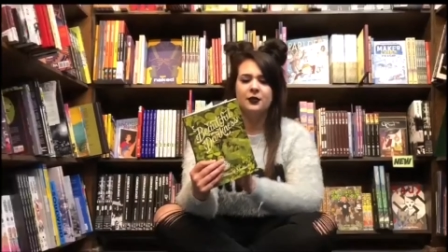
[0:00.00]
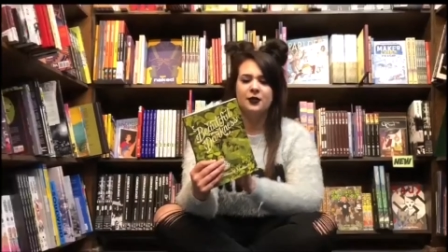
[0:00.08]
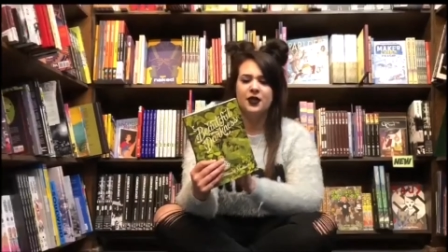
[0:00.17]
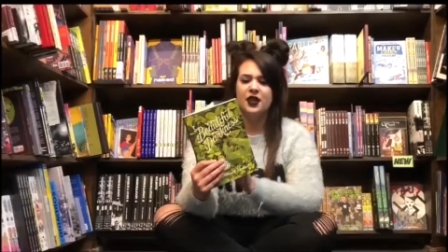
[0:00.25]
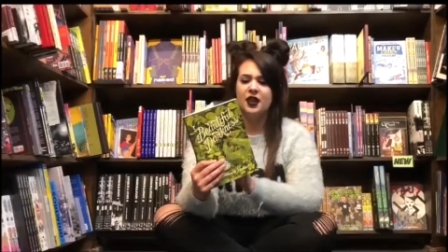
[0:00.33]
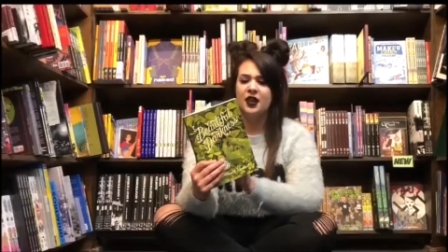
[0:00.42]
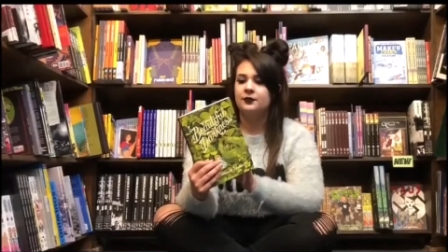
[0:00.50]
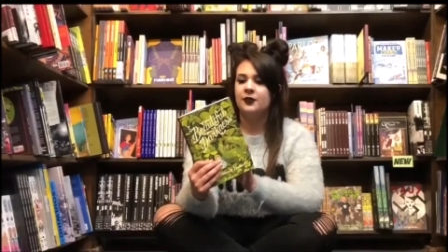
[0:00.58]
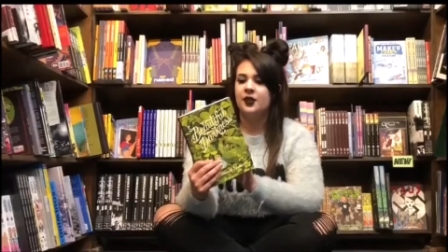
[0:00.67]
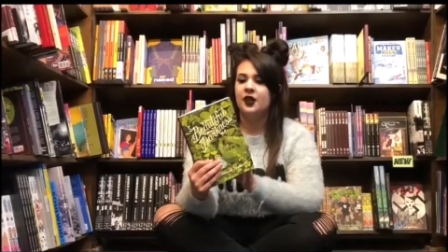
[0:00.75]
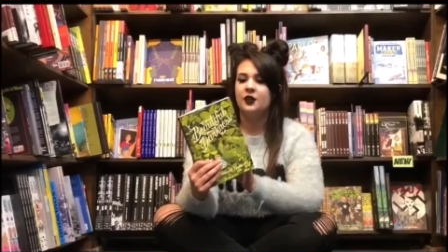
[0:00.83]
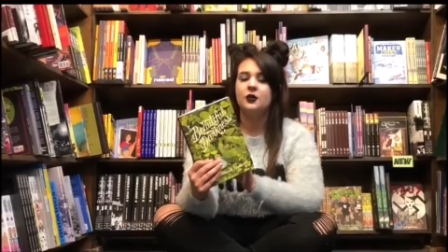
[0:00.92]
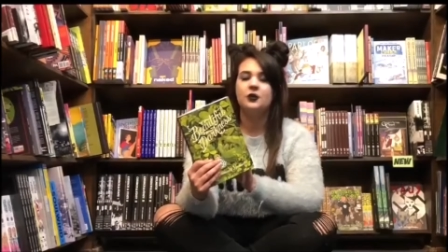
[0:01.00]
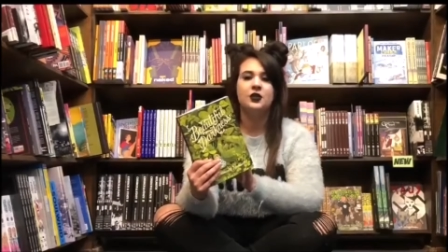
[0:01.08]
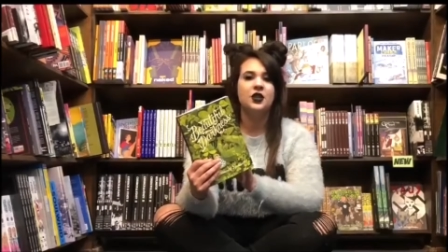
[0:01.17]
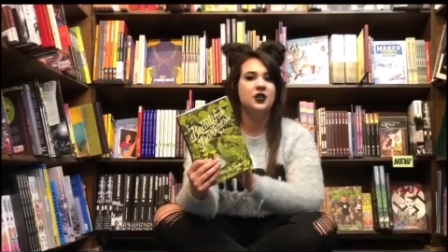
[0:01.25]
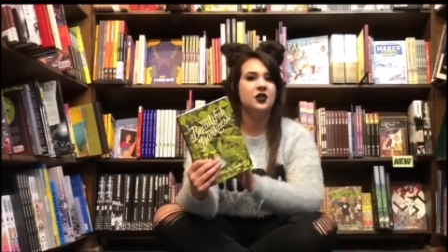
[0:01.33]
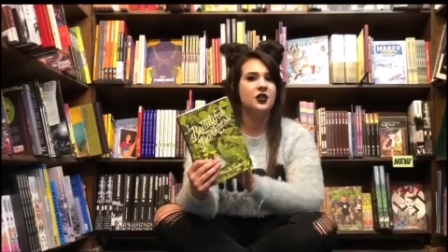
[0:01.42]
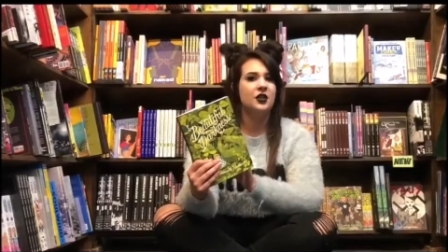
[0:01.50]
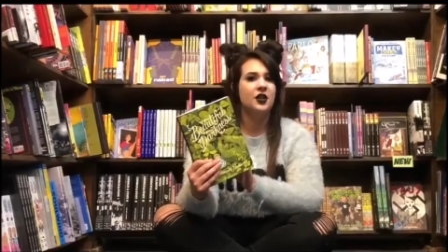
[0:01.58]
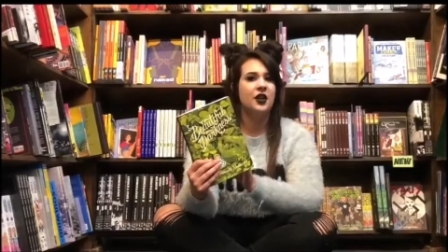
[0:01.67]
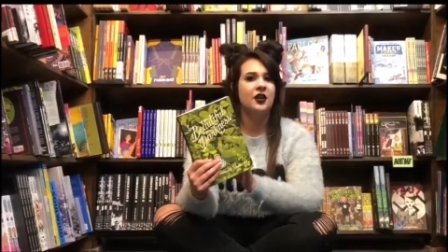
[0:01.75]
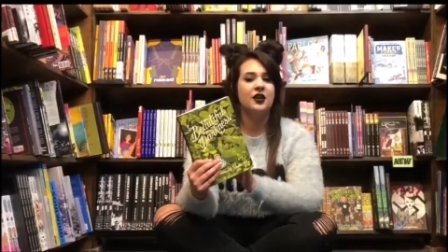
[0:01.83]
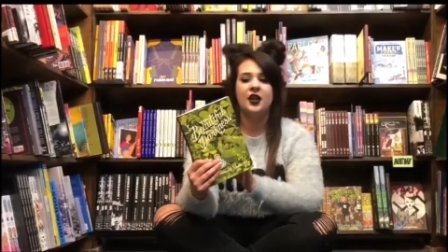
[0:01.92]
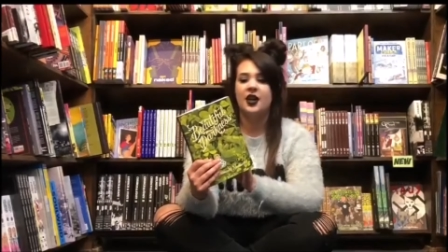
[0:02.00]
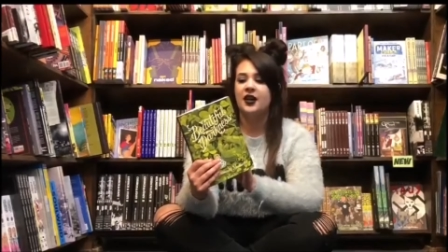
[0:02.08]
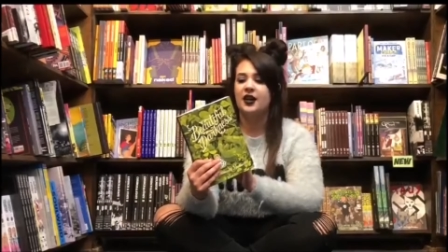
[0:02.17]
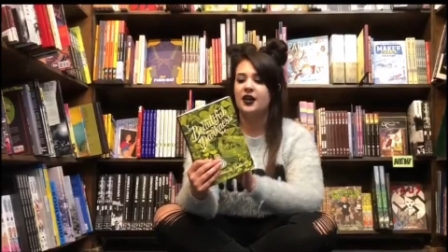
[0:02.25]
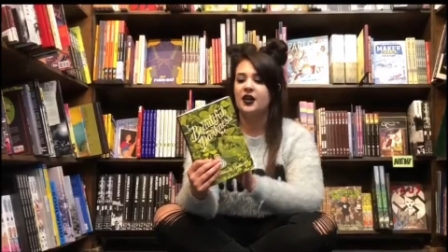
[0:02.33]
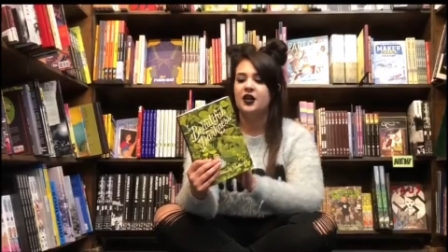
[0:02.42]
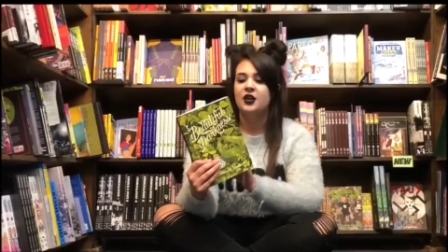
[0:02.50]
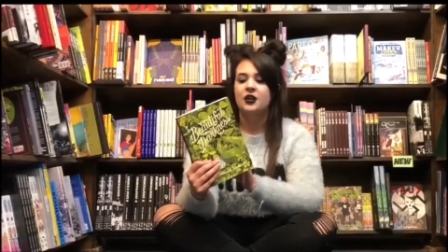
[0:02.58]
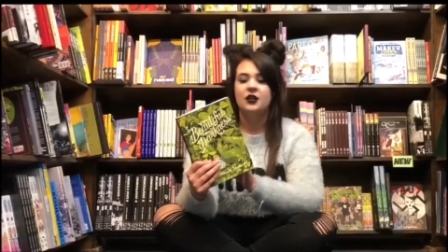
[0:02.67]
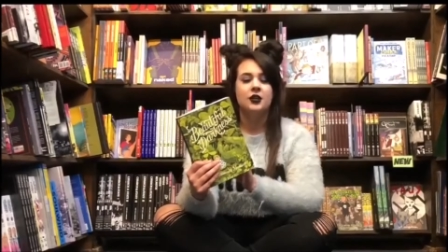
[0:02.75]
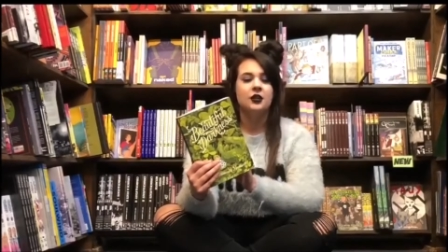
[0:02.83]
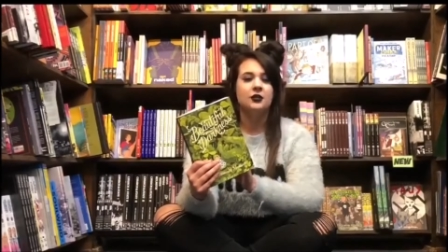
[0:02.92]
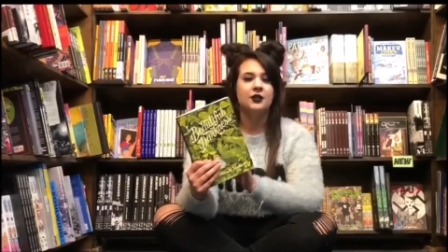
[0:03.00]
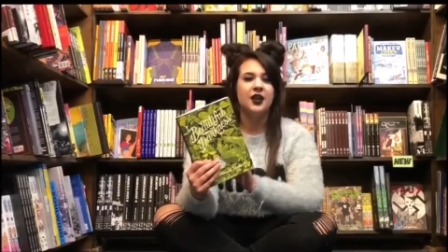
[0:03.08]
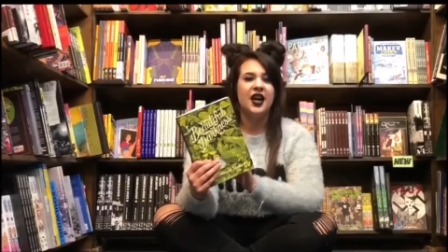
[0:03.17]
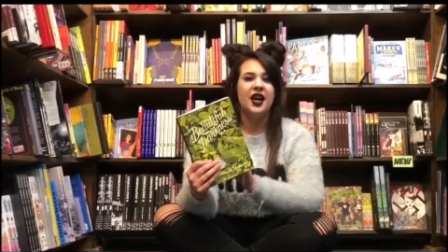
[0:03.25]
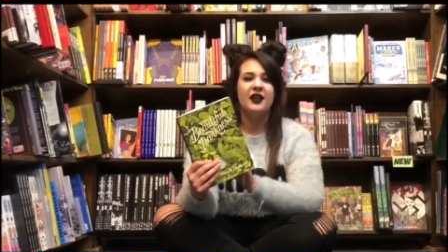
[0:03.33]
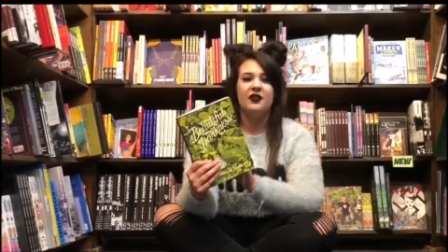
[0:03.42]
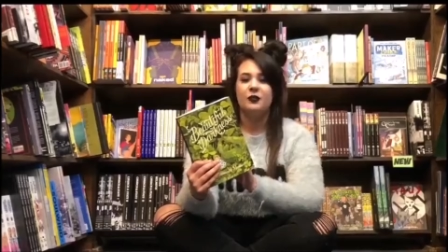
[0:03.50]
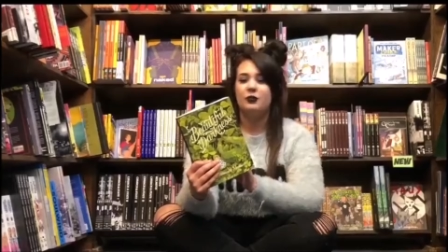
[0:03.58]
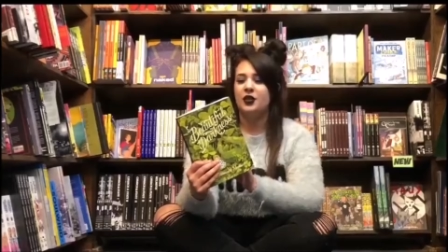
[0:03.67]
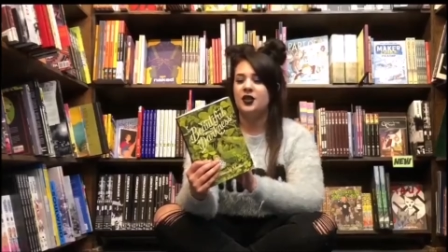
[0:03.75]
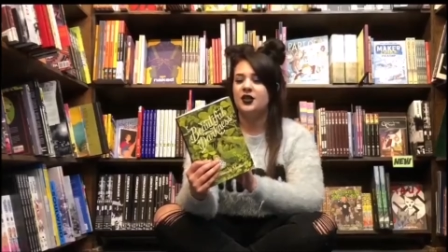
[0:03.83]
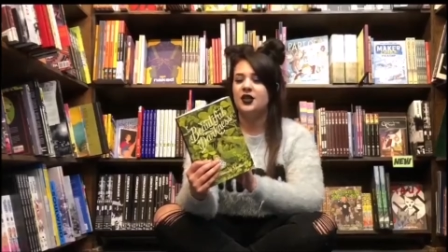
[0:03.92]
being who teaches her how to kind of like survive and be